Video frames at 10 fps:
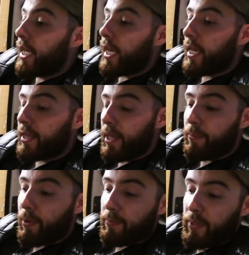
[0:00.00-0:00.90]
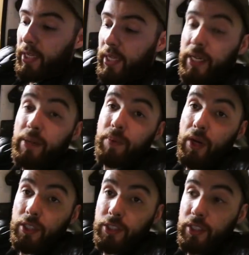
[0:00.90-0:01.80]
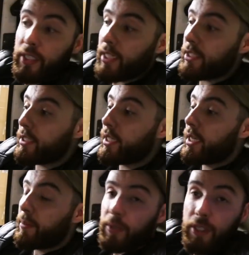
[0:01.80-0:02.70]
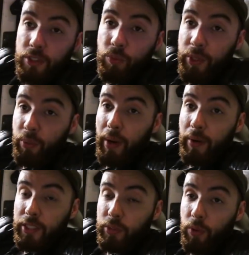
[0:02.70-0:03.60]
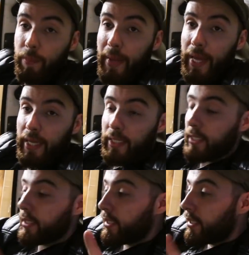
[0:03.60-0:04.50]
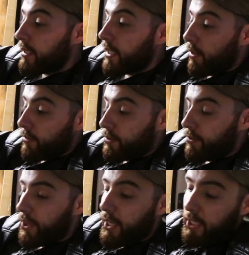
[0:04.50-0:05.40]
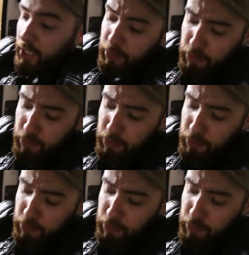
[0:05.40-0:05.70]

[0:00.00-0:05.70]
And then promptly it didn't pass the test because the wheel bearings were bad. Now, you think